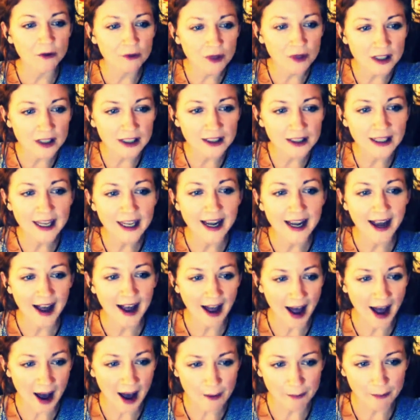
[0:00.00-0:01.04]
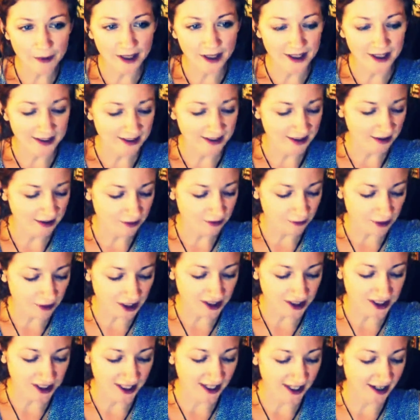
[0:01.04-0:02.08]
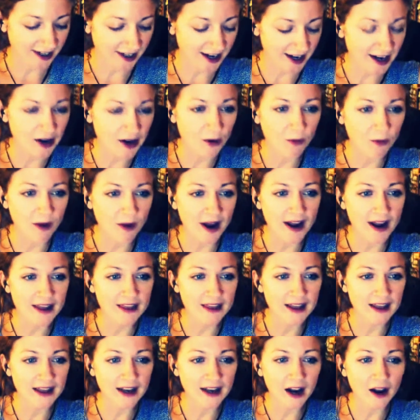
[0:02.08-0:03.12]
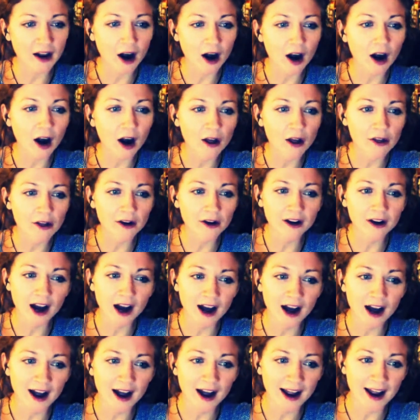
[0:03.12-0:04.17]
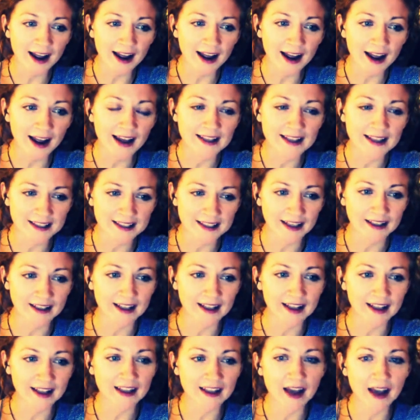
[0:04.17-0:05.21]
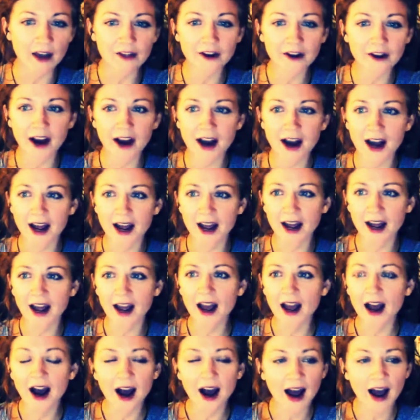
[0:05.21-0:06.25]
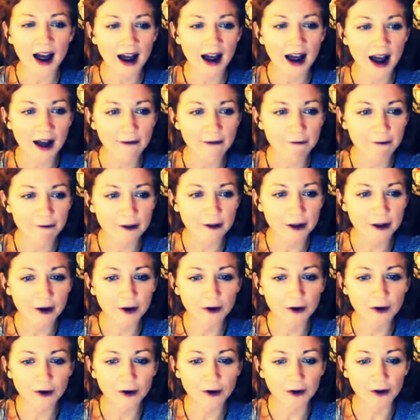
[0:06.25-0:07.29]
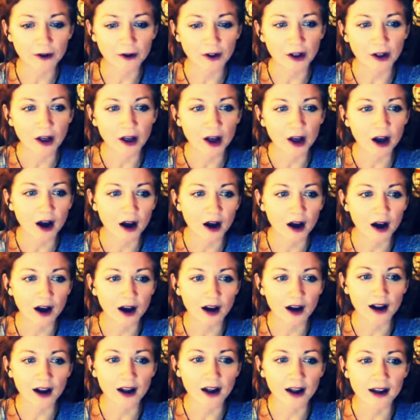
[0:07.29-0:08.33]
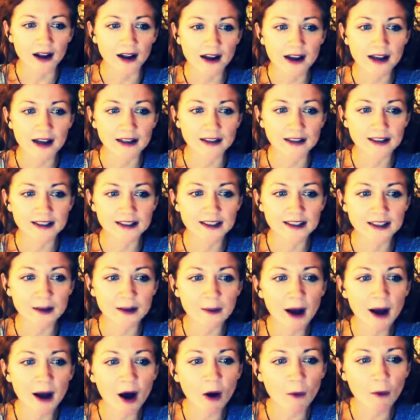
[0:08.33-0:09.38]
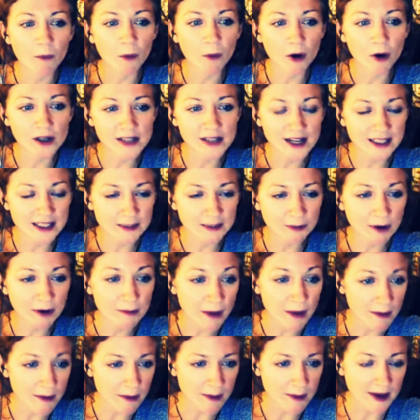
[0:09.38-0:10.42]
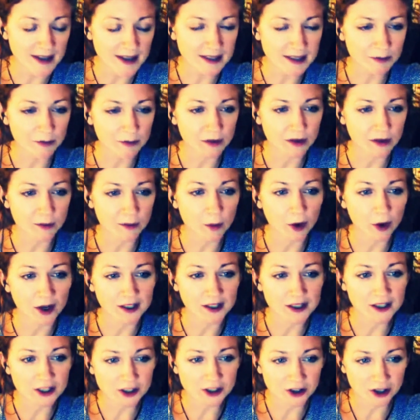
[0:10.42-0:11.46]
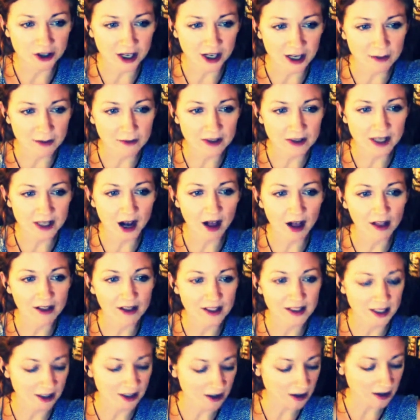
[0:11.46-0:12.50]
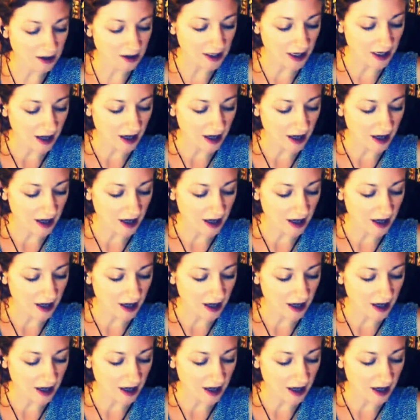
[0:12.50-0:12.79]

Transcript: really hapless, Richie, in a way that our other guy isn't. Like, the other guy, I feel is somehow more desperate, maybe because of the more extreme solitude.